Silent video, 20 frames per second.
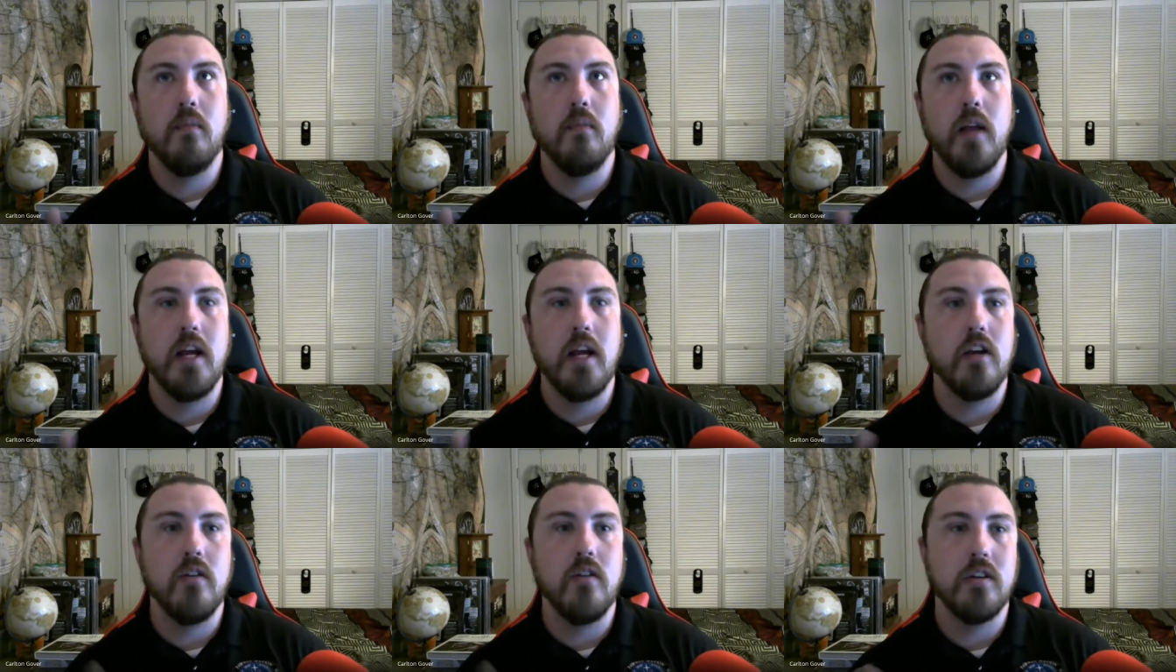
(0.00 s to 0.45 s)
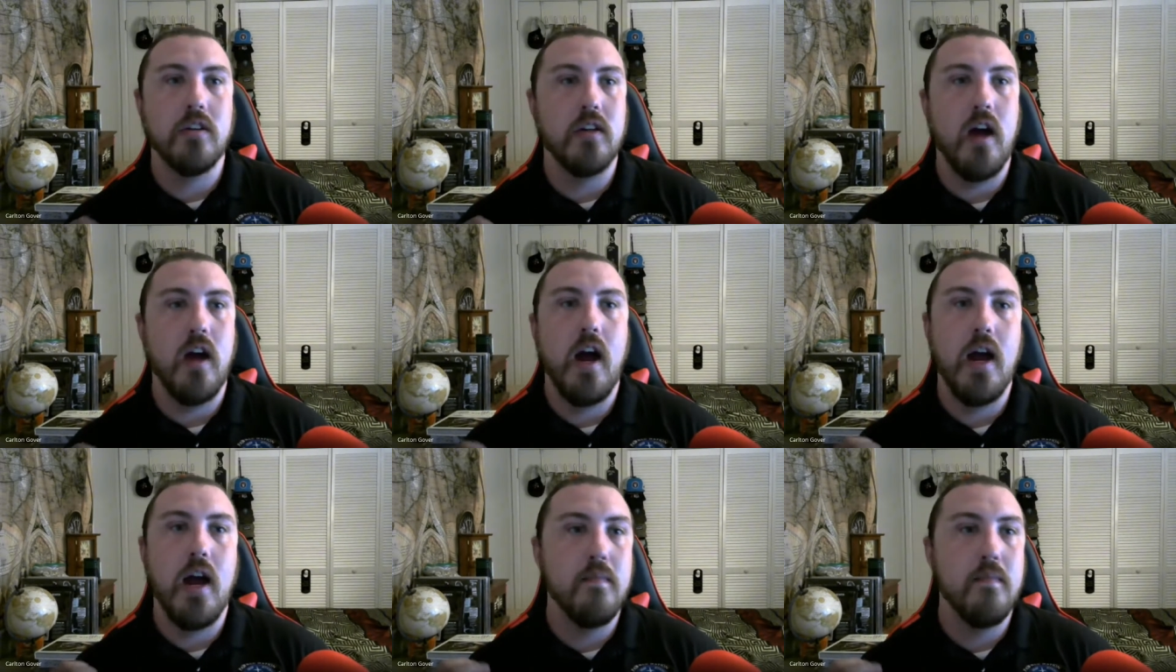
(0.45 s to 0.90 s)
later in
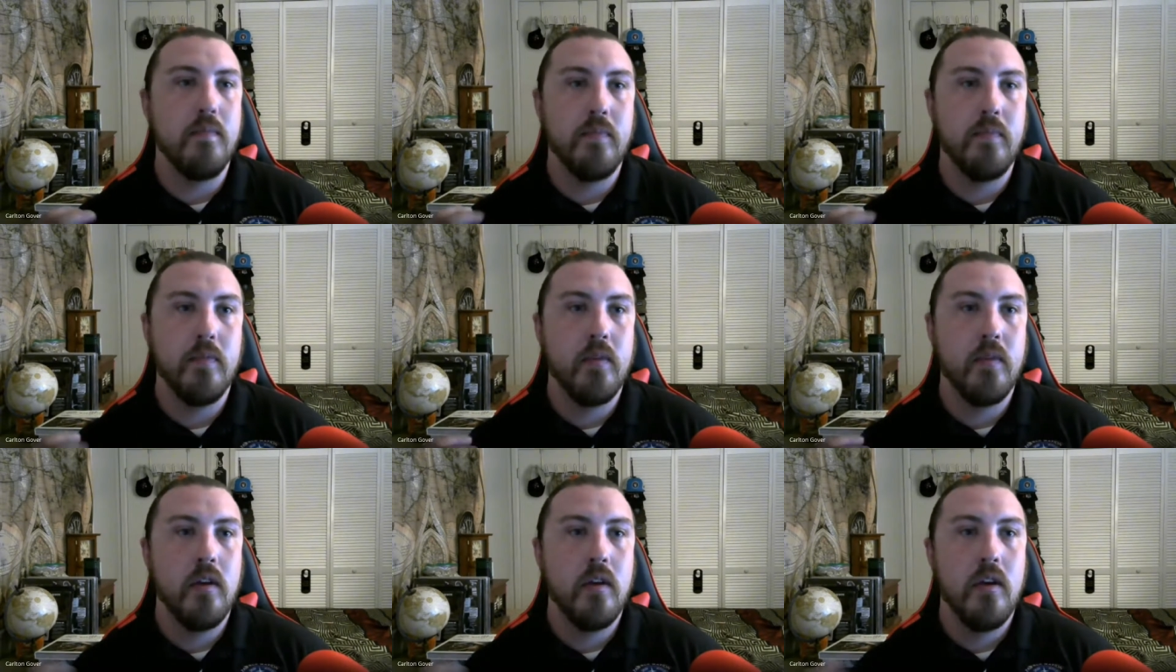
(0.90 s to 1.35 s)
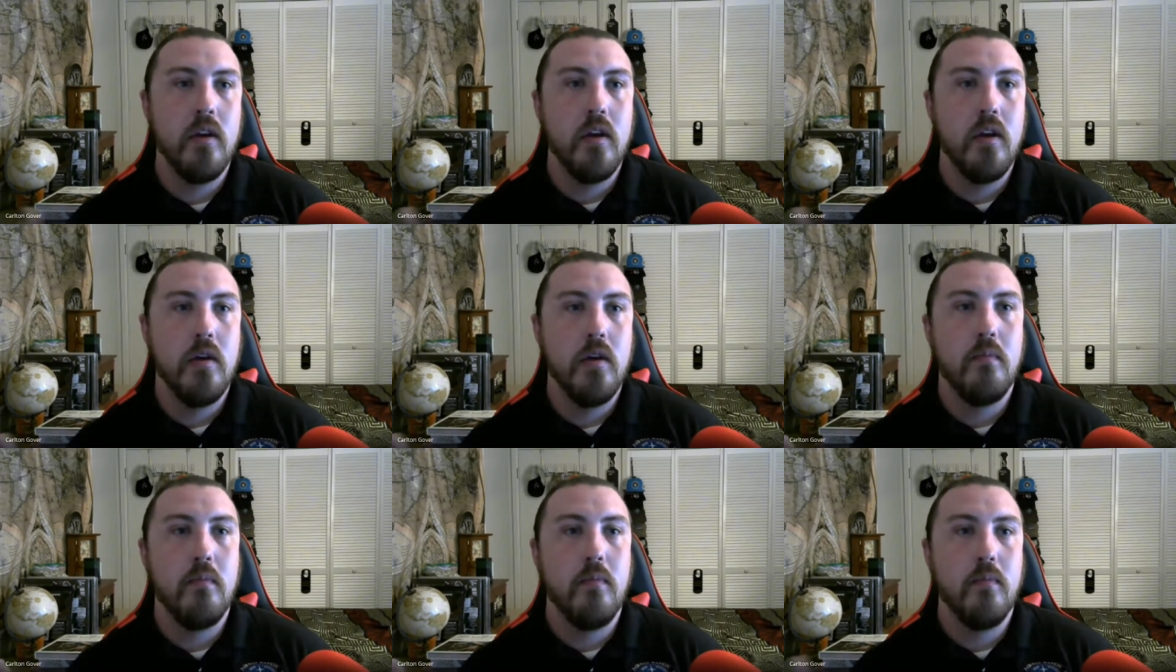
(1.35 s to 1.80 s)
time.
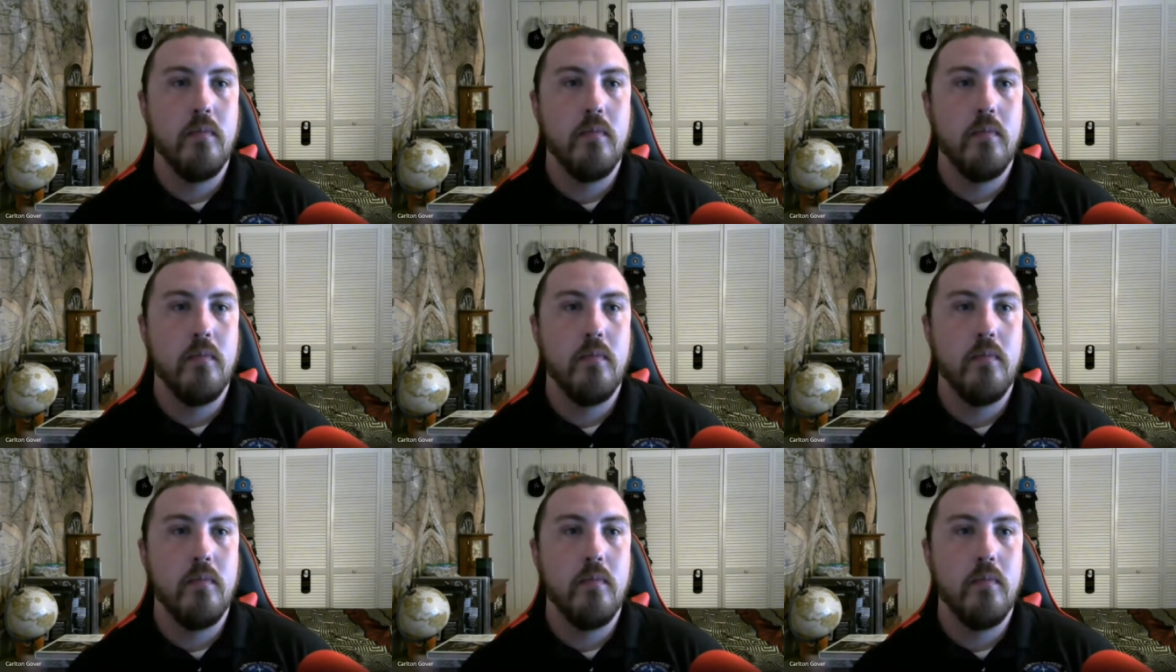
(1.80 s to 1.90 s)
Hmm.